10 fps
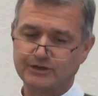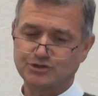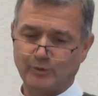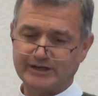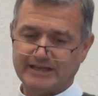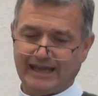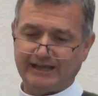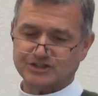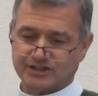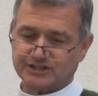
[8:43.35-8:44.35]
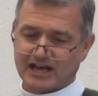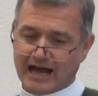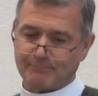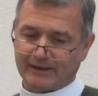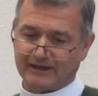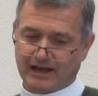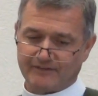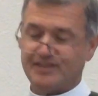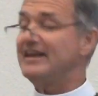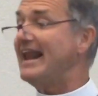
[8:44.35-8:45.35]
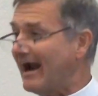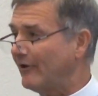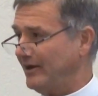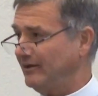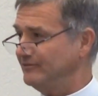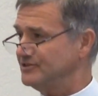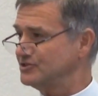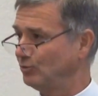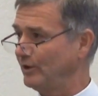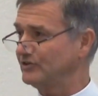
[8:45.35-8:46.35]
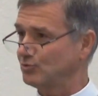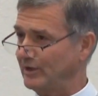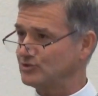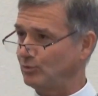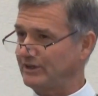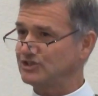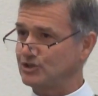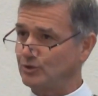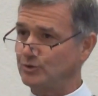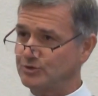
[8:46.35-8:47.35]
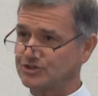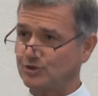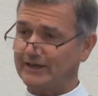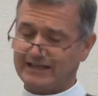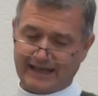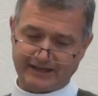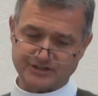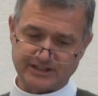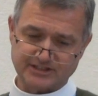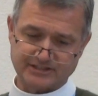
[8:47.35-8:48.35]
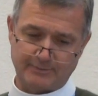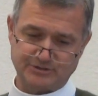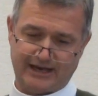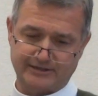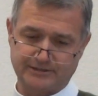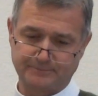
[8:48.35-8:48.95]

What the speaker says: to engage the topic of the narratives with which we choose to engage this subject.